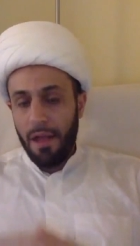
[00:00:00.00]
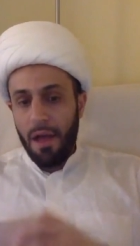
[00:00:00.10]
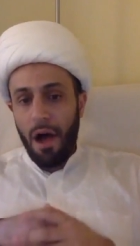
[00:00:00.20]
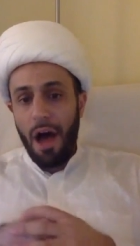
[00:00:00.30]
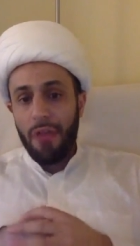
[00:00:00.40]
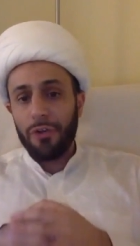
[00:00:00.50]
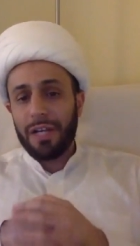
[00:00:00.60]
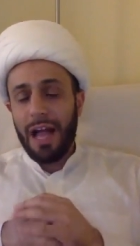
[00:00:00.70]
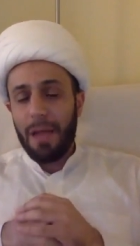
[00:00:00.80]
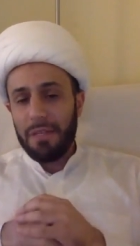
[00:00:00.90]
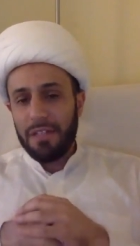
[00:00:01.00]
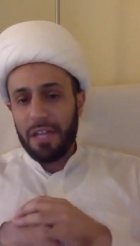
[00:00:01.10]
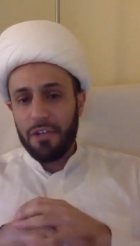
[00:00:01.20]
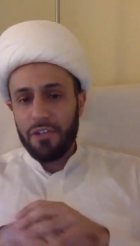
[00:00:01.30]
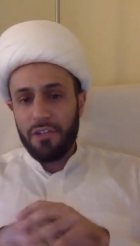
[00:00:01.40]
Other
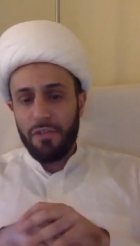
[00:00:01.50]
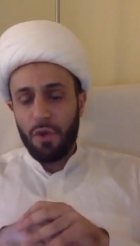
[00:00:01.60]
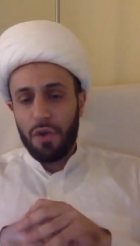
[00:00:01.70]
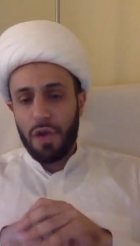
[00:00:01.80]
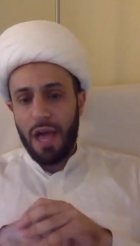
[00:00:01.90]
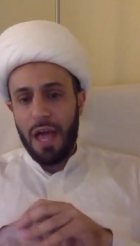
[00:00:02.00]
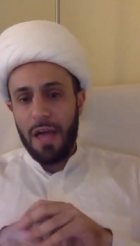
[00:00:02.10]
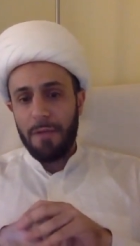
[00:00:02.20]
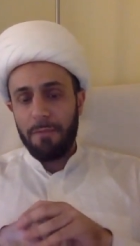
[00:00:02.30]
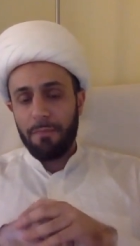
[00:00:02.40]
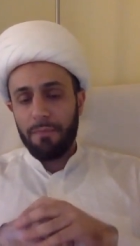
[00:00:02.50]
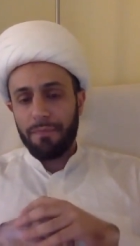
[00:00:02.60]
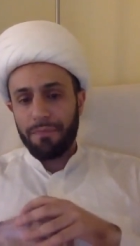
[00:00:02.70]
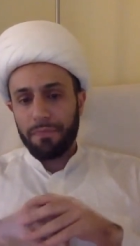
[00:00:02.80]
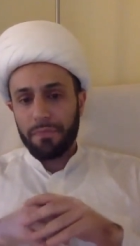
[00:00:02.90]
commentators of the Quran,
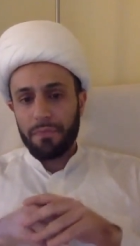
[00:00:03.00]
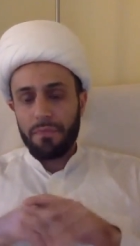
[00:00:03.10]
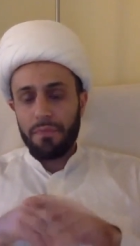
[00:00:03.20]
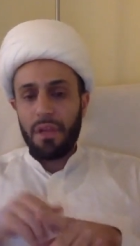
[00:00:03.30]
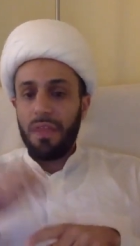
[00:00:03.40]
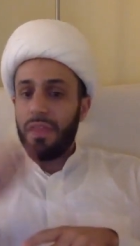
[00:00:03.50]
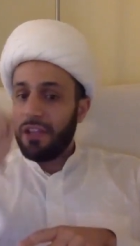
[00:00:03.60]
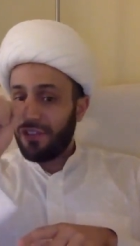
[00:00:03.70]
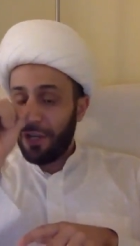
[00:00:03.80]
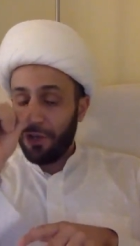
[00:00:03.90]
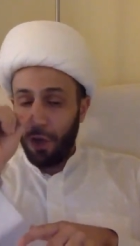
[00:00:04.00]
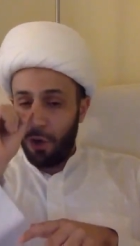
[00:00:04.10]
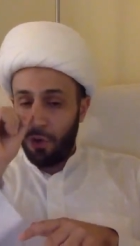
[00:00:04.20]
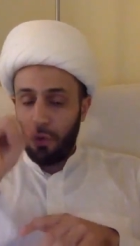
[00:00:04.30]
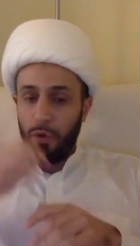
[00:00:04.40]
they say,
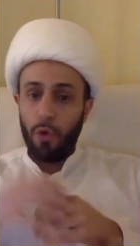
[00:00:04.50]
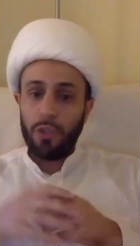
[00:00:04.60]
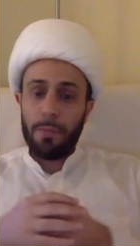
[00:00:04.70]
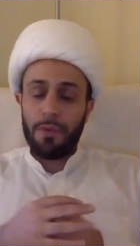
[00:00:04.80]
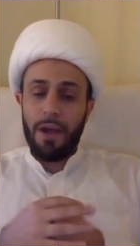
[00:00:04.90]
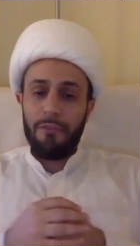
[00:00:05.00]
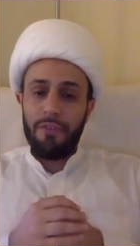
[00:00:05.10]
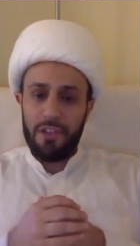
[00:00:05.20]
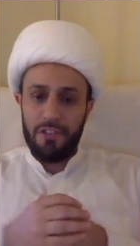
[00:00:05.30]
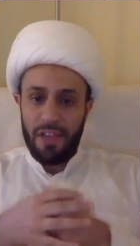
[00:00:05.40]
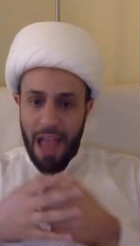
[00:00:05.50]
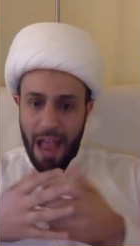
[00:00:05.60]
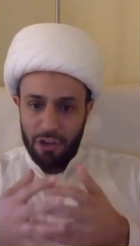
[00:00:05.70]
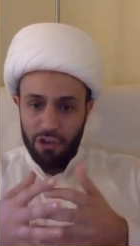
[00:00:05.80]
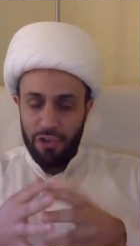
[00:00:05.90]
no, the Holy Prophet is
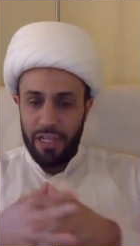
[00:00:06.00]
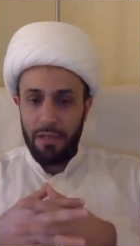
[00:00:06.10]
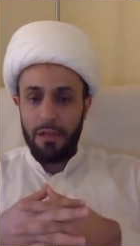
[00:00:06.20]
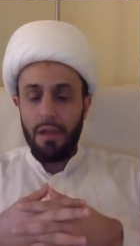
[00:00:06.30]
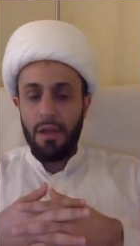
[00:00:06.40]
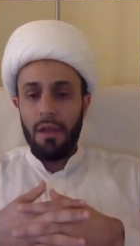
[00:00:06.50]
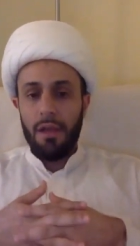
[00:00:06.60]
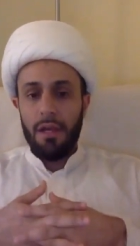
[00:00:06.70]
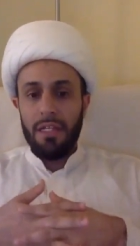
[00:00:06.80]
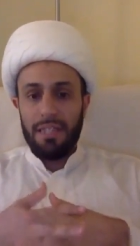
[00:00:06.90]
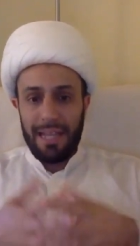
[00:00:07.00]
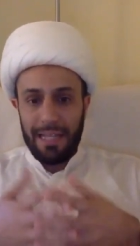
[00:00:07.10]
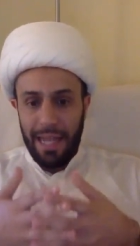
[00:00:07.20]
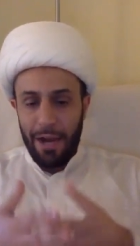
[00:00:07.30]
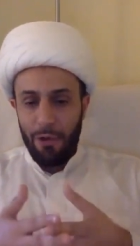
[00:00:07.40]
actually
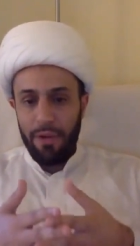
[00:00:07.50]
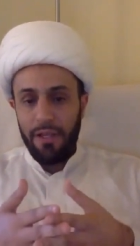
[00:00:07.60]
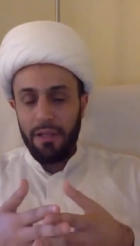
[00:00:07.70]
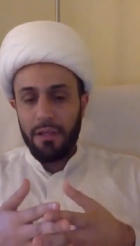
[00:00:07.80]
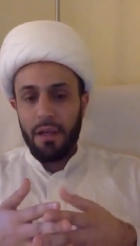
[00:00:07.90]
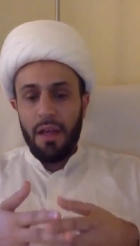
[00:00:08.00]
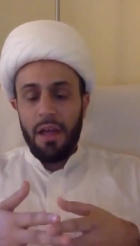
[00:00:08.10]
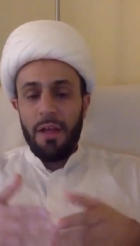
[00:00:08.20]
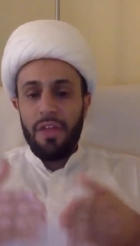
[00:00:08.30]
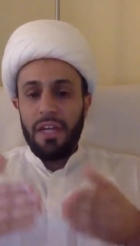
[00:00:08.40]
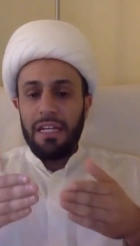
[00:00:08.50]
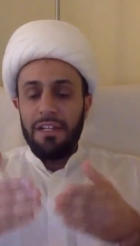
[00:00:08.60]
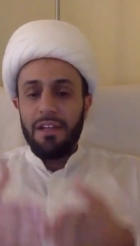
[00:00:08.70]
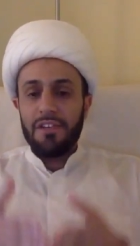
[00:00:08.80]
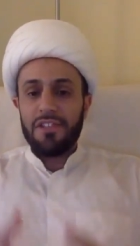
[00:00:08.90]
declaring that
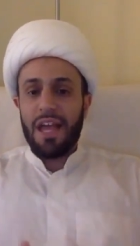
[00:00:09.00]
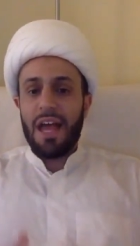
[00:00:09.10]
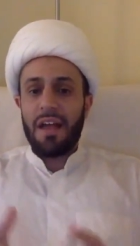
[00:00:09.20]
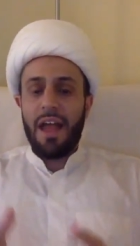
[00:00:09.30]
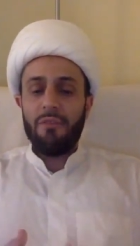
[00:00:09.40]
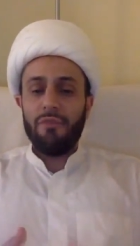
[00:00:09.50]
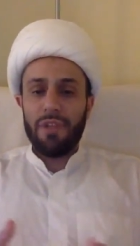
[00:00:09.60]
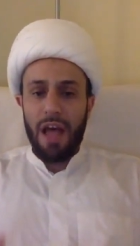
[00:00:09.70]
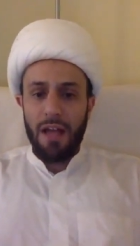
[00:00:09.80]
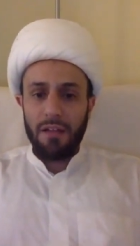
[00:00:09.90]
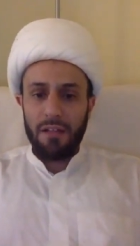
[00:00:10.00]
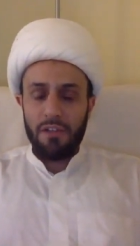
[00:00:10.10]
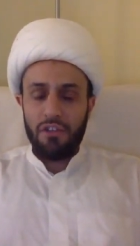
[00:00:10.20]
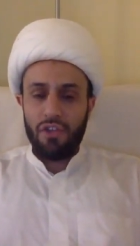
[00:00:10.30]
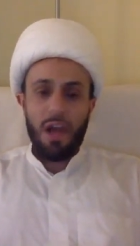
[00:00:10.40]
he does not have
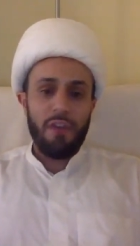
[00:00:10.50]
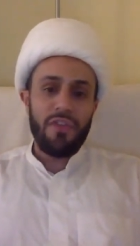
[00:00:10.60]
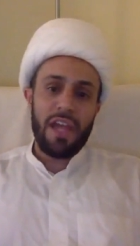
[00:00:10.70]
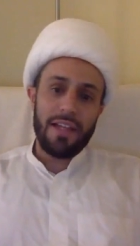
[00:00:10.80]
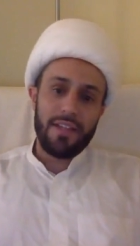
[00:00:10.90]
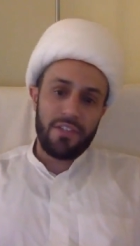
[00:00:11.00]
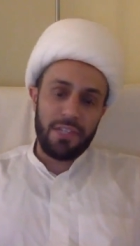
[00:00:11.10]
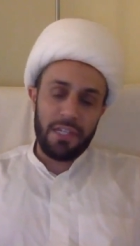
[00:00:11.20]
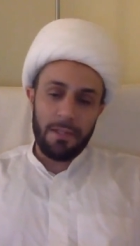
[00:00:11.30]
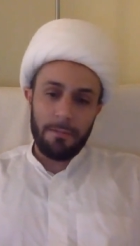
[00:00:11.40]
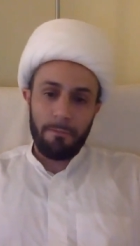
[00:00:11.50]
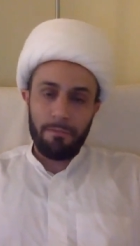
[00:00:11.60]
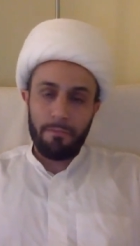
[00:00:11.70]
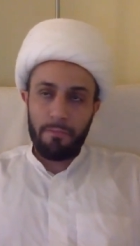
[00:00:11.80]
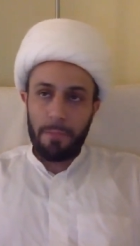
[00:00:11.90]
knowledge of the unseen.
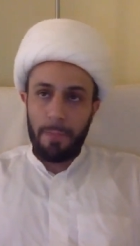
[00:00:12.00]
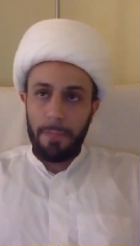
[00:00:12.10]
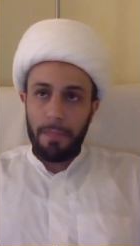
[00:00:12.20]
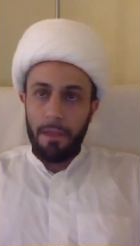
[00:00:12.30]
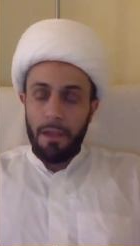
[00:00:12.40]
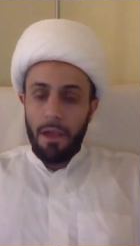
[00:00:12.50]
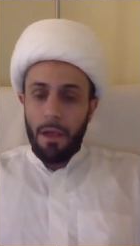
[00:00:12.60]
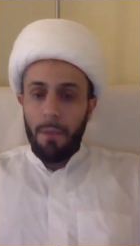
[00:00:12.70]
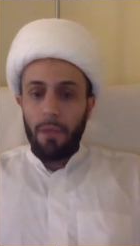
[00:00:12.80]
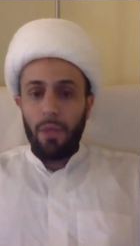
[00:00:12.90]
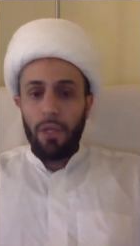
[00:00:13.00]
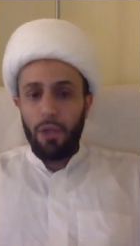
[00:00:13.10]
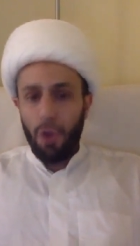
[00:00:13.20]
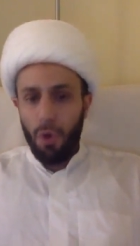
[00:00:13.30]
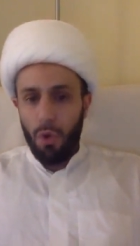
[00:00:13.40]
But we
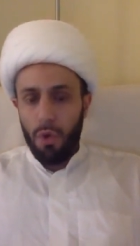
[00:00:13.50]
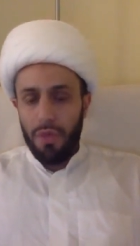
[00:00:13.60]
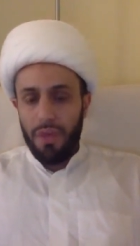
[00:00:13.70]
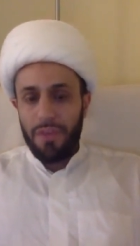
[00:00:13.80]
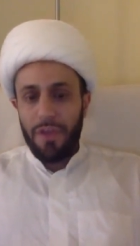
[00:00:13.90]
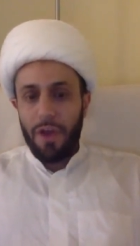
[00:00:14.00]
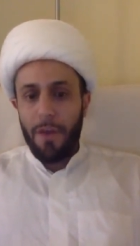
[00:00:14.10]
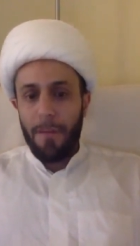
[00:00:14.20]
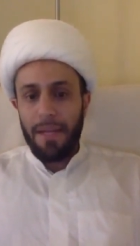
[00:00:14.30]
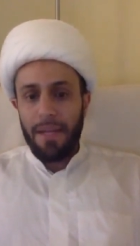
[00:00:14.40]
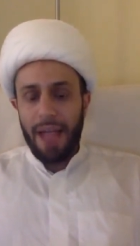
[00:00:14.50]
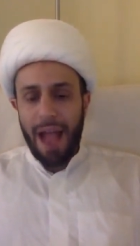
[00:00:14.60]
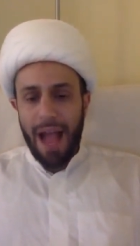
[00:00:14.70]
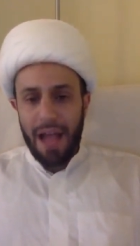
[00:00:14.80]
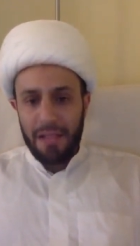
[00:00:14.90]
know that there are many
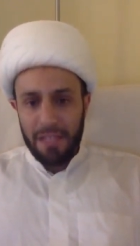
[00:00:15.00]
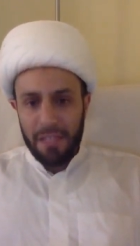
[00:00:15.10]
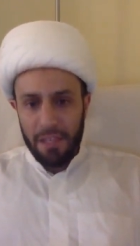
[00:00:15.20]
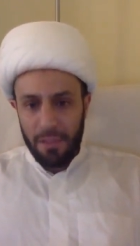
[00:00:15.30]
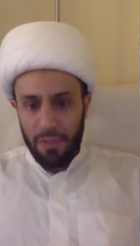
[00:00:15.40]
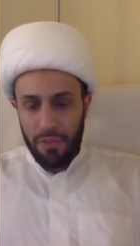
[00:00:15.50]
ahadith